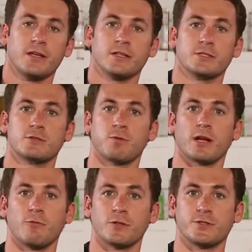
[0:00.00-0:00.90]
This is what
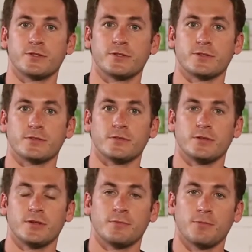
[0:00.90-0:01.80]
I want you to do.
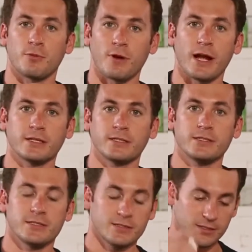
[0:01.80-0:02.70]

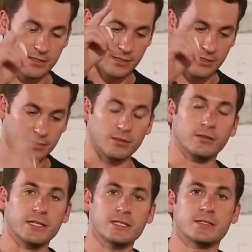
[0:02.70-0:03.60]
Practice the
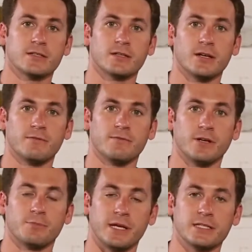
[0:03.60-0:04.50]
list of
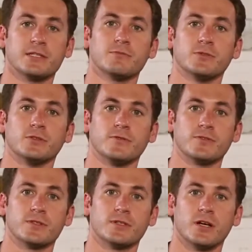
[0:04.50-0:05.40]
uh, basic
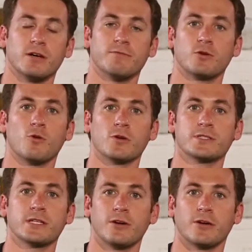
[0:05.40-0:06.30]
moves of the
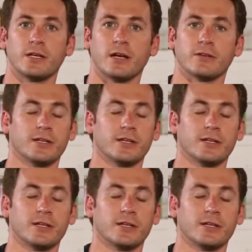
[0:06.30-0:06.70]
chords that go together.